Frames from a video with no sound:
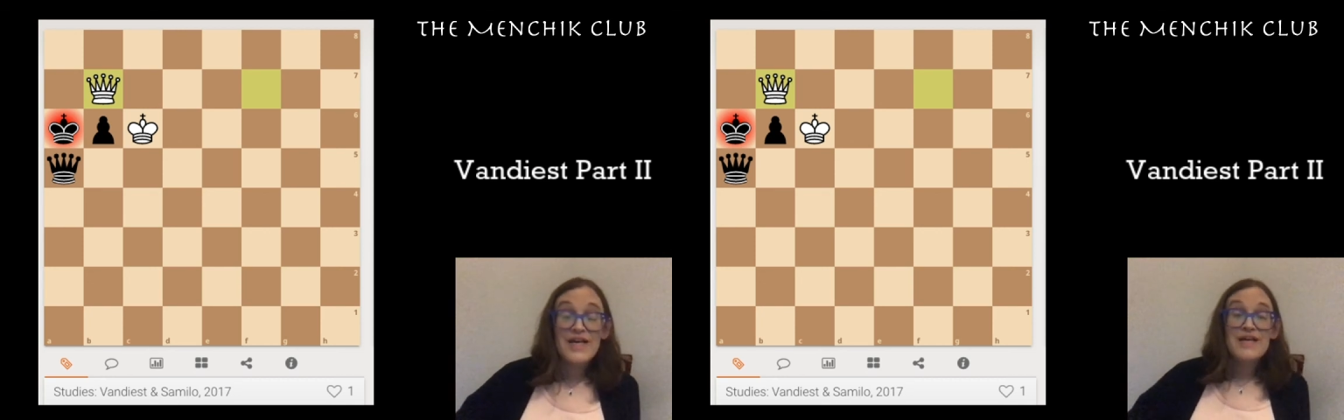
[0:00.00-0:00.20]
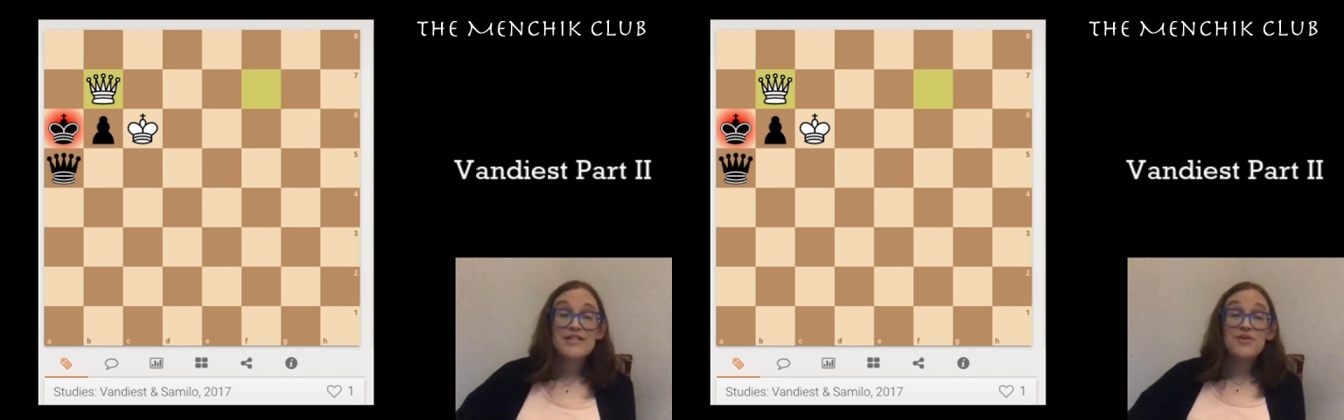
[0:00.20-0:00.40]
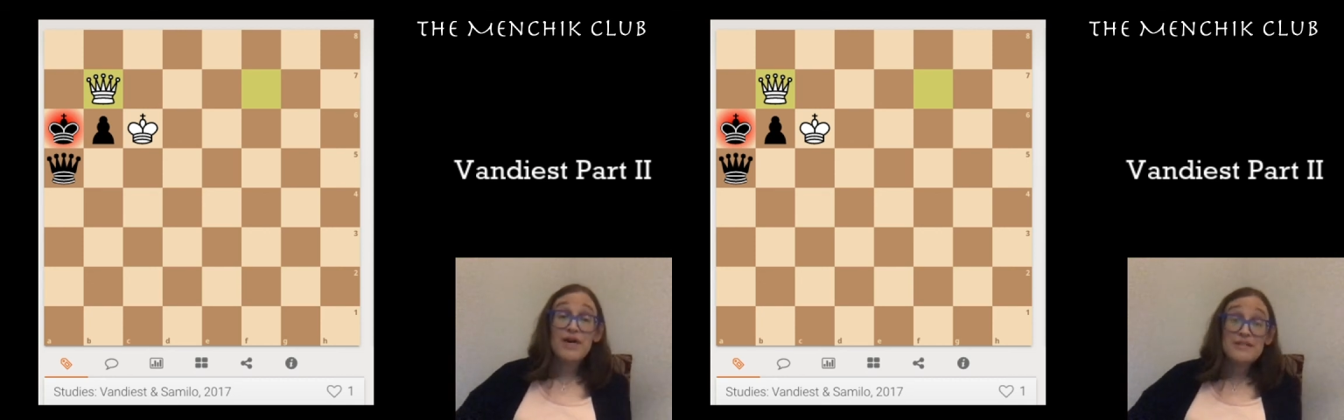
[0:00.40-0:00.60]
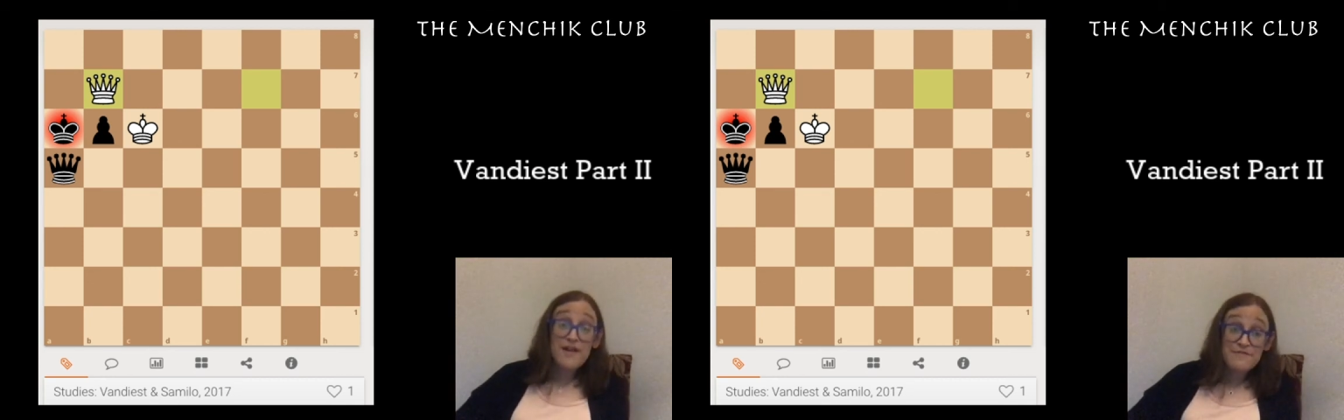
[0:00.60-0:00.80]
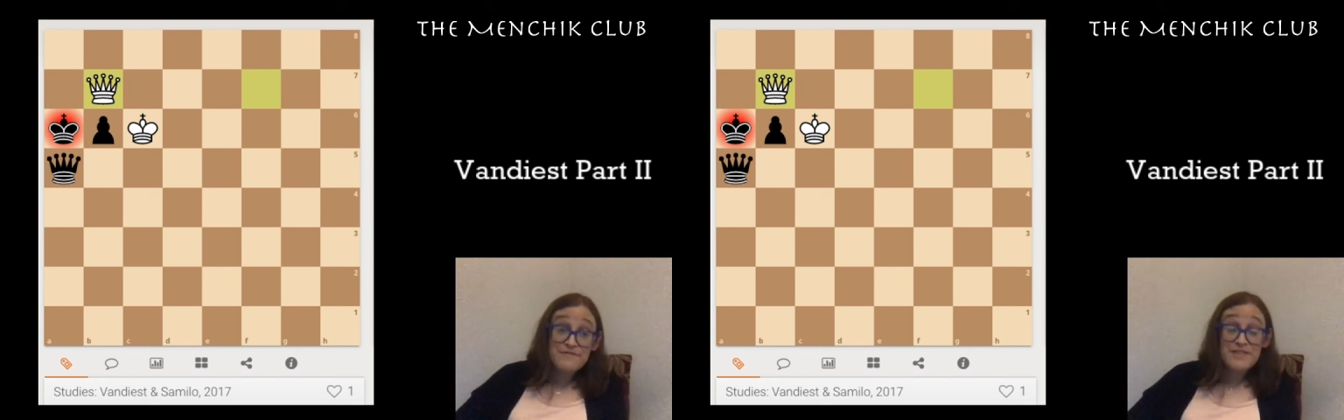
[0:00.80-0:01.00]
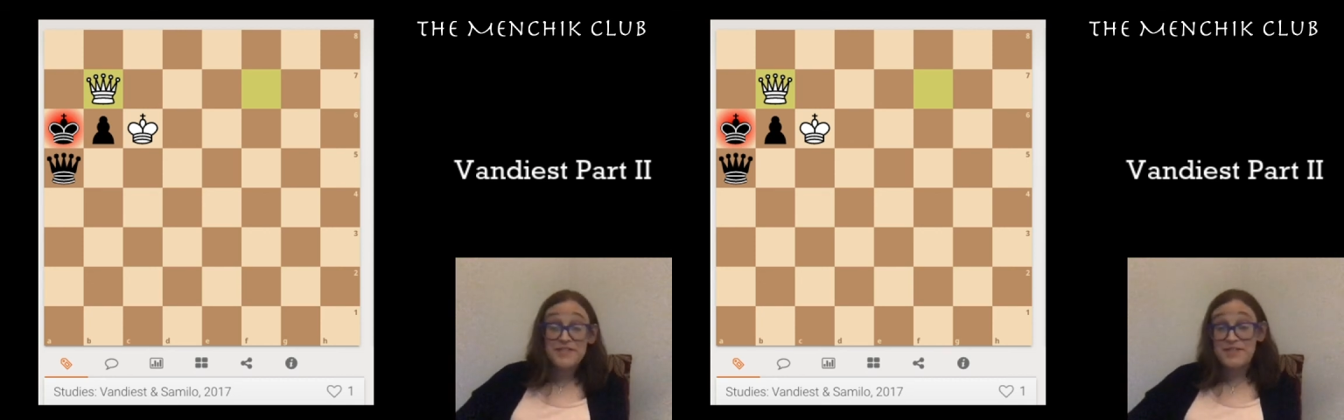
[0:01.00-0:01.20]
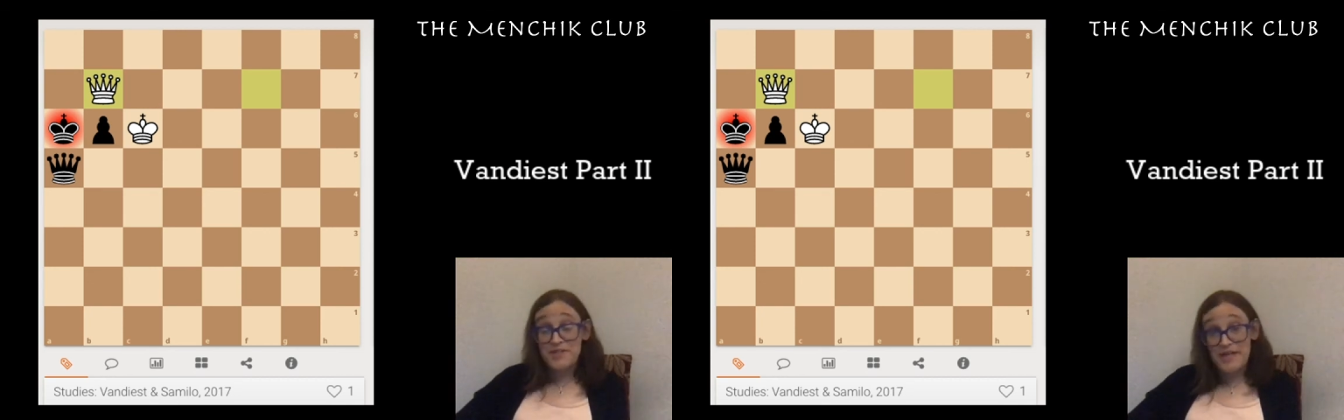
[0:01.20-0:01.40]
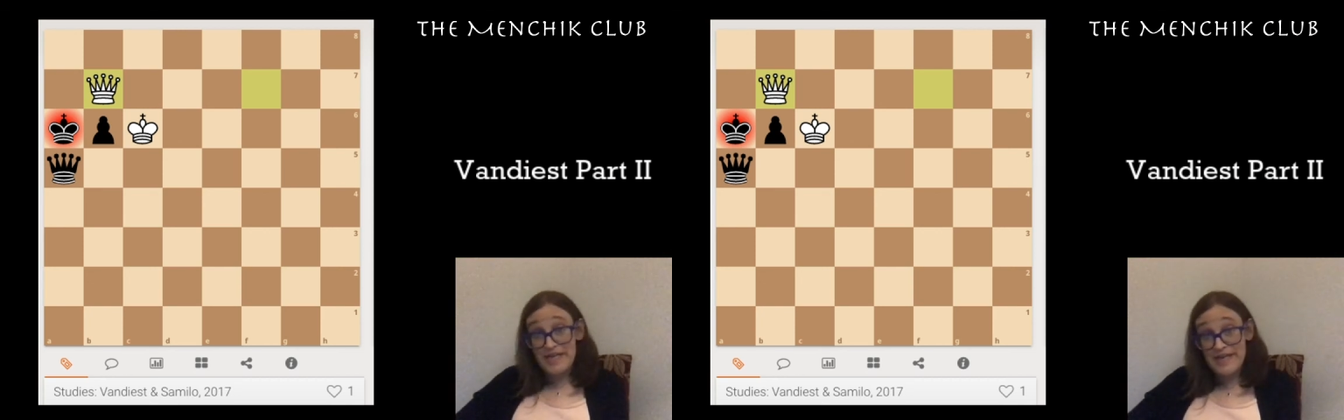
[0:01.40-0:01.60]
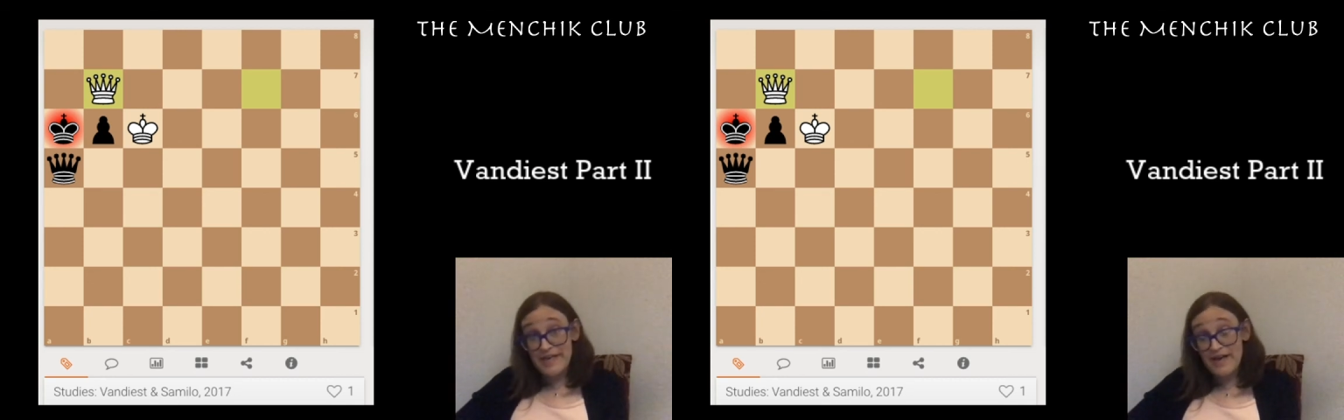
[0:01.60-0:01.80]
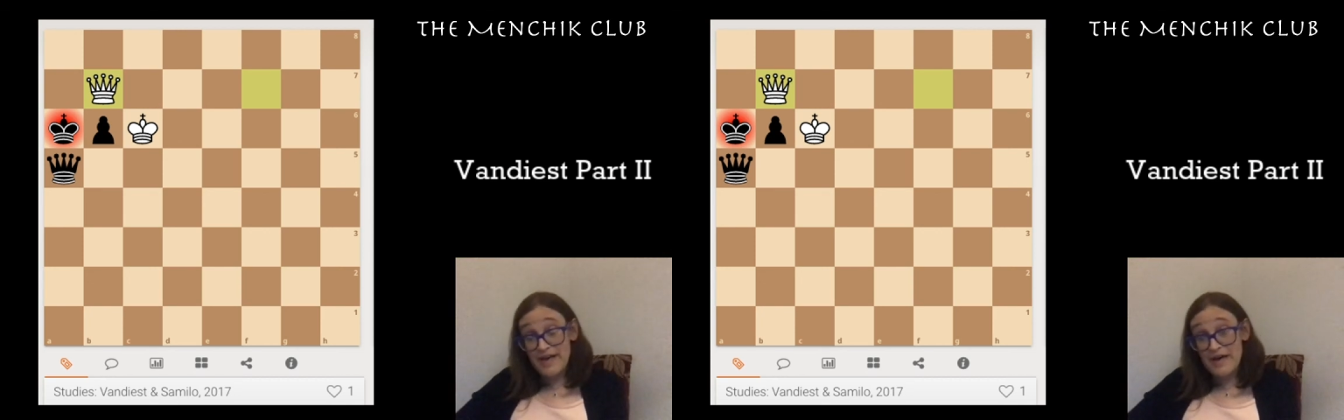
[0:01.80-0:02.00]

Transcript: So I love this study.